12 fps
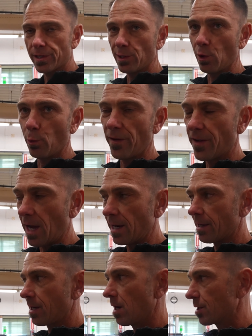So we've got
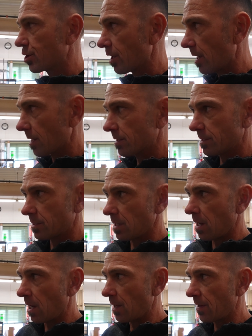a contract
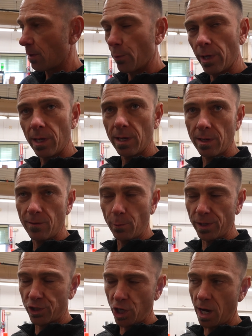
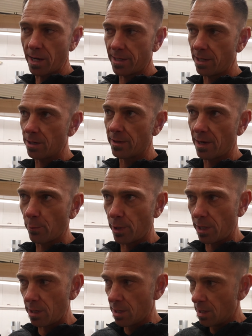with John Deere that
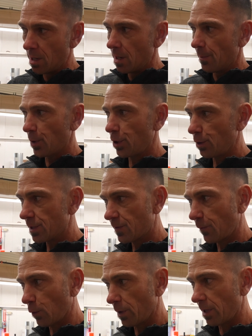we produce
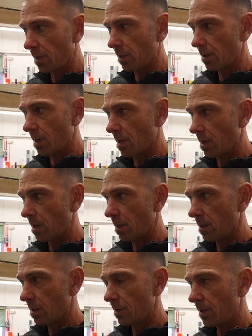for their
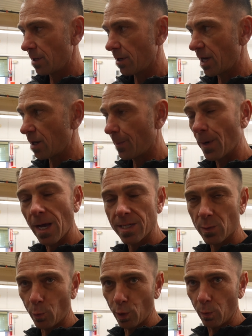
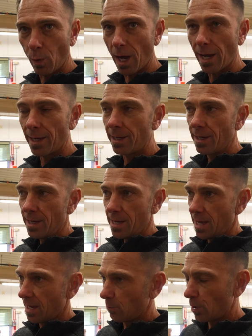enterprise worldwide,
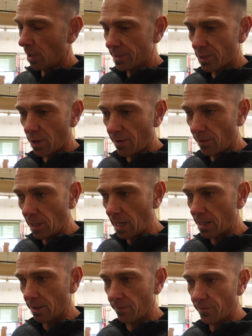and we also have a
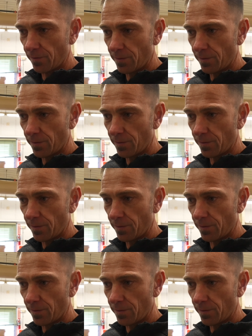lot of